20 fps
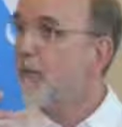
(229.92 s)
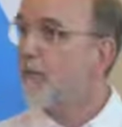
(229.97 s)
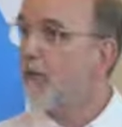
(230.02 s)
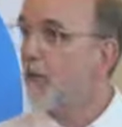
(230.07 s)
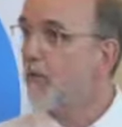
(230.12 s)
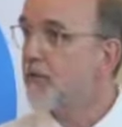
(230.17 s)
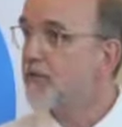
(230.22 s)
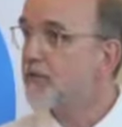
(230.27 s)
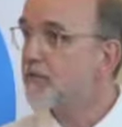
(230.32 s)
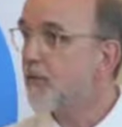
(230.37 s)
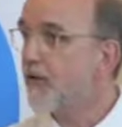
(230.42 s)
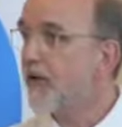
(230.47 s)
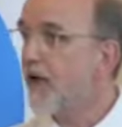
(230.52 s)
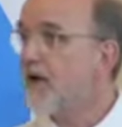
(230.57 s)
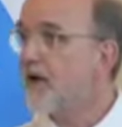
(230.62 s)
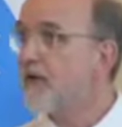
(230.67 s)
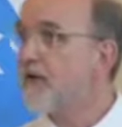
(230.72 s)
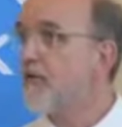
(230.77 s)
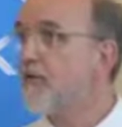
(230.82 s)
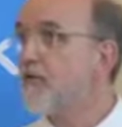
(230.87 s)
But what
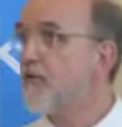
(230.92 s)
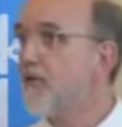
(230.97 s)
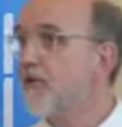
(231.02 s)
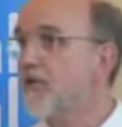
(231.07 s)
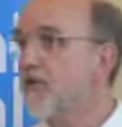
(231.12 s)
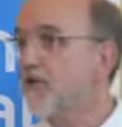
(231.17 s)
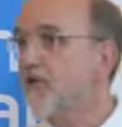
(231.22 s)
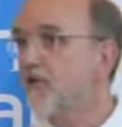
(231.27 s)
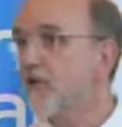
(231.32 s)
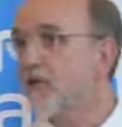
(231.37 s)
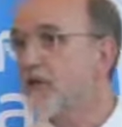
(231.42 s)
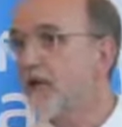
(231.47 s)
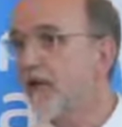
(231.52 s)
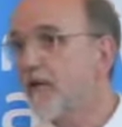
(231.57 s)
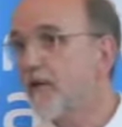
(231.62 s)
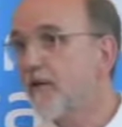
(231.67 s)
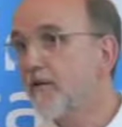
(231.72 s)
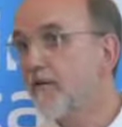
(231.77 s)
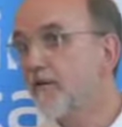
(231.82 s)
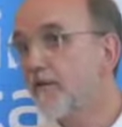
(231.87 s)
I noticed
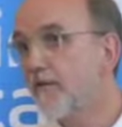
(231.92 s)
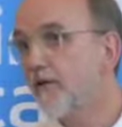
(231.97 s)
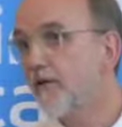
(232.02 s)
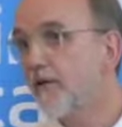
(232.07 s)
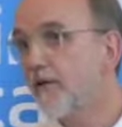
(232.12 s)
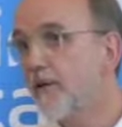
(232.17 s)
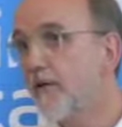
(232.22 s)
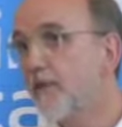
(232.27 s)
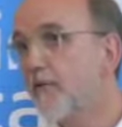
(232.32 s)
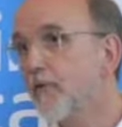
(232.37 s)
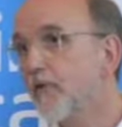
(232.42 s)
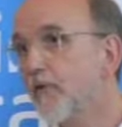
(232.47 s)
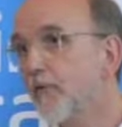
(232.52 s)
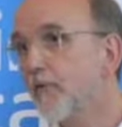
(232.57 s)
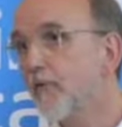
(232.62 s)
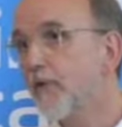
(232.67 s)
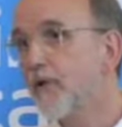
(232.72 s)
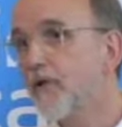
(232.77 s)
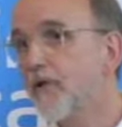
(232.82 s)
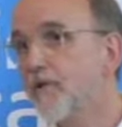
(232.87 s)
in a
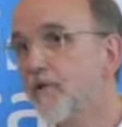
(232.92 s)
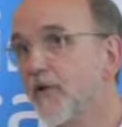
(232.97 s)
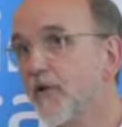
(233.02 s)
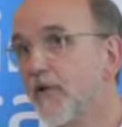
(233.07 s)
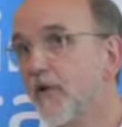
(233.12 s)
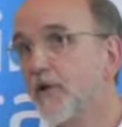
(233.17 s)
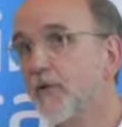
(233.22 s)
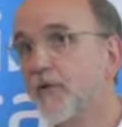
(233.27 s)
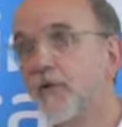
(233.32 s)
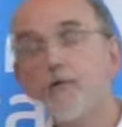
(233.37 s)
few years ago,